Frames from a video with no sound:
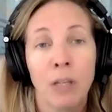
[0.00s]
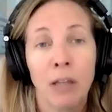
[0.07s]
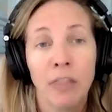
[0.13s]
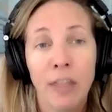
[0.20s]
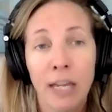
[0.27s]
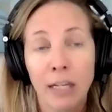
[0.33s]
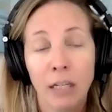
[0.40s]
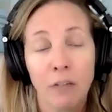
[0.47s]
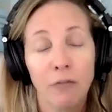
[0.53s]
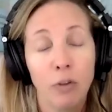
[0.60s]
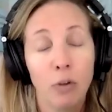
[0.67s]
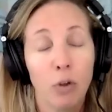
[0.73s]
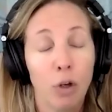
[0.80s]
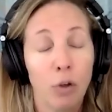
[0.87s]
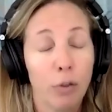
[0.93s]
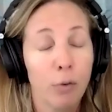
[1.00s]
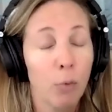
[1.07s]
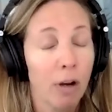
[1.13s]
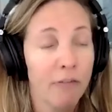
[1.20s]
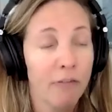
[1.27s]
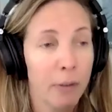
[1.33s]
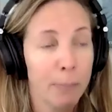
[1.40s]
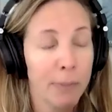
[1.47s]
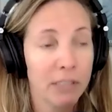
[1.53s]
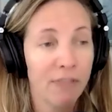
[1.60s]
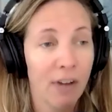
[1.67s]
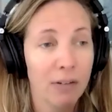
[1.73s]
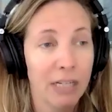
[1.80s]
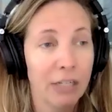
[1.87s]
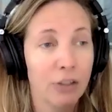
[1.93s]
thing. And if you go through our FitBiz
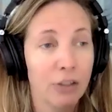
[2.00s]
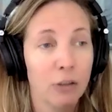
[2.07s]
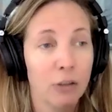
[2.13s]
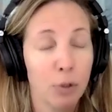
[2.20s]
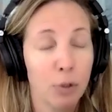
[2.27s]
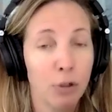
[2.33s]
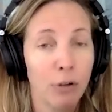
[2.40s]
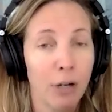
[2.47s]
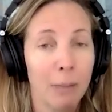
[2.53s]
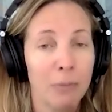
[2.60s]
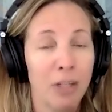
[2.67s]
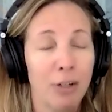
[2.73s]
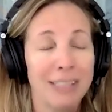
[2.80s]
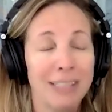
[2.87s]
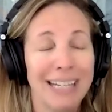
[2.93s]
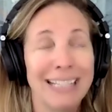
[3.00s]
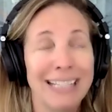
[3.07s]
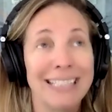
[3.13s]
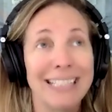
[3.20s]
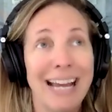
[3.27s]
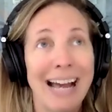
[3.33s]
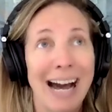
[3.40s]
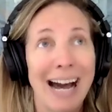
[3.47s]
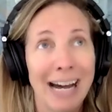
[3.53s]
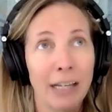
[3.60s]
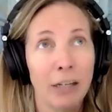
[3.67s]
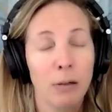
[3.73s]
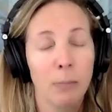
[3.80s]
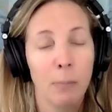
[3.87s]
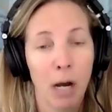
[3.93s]
Foundations program, there is an
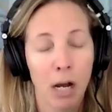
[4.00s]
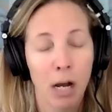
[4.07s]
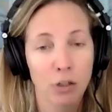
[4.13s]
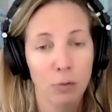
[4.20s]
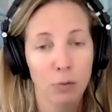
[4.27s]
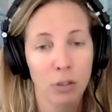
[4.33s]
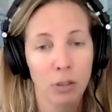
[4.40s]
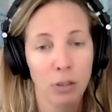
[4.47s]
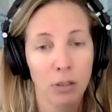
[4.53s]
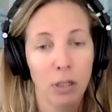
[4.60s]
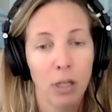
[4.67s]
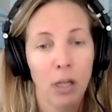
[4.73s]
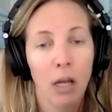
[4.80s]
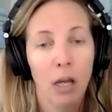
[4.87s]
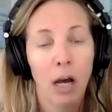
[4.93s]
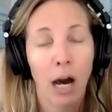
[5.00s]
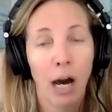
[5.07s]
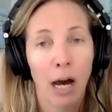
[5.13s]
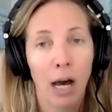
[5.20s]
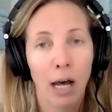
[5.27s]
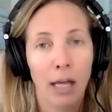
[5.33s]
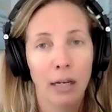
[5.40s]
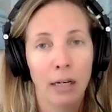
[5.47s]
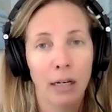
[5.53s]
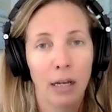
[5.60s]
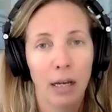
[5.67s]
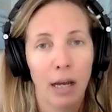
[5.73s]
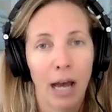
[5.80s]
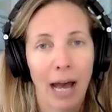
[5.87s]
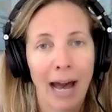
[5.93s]
entire module on
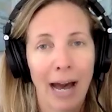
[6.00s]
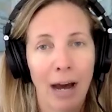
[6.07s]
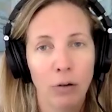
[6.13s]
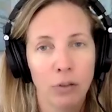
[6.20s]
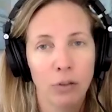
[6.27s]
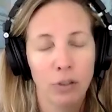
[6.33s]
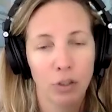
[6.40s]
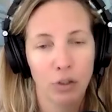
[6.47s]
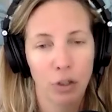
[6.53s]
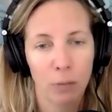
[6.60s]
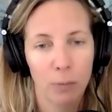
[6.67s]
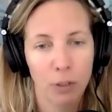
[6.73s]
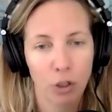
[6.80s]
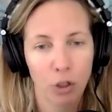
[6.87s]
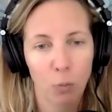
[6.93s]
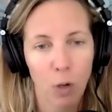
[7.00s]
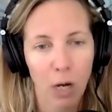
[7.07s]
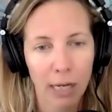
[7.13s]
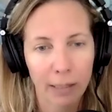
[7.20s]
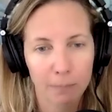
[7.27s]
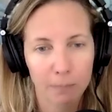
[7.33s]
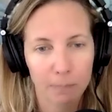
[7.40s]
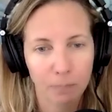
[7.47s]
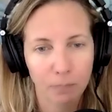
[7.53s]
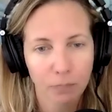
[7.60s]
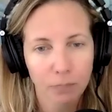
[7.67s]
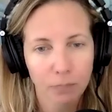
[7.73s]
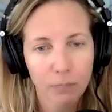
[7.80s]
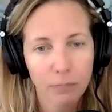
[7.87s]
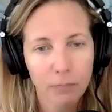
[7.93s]
how to determine your why.
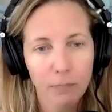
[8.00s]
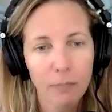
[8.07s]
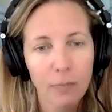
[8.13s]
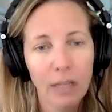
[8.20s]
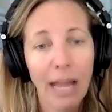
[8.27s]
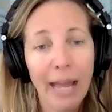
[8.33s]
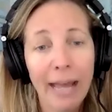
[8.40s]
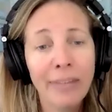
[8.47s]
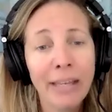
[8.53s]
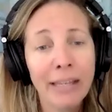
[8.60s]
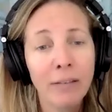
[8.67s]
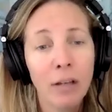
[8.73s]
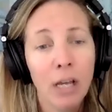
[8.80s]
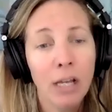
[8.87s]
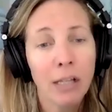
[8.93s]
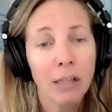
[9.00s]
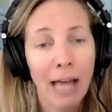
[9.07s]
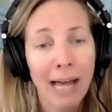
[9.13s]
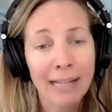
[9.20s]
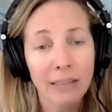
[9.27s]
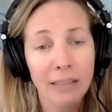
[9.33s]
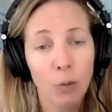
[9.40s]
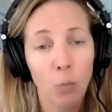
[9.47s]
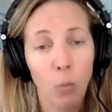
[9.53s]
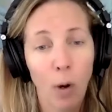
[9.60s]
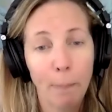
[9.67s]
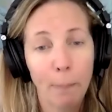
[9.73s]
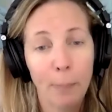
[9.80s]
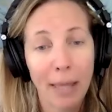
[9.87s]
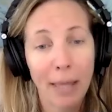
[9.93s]
And then lastly,
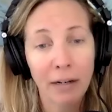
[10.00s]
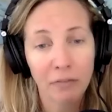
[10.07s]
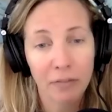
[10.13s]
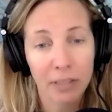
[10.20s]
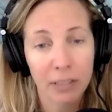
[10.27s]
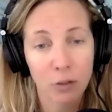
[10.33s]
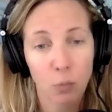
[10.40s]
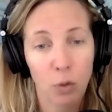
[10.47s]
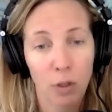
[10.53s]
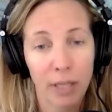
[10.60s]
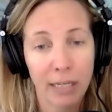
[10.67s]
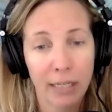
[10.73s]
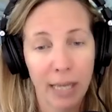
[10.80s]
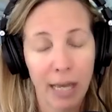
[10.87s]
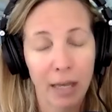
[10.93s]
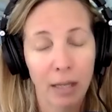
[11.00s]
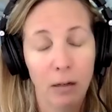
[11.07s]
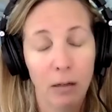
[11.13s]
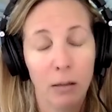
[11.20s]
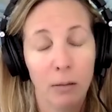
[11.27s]
what benefits will they get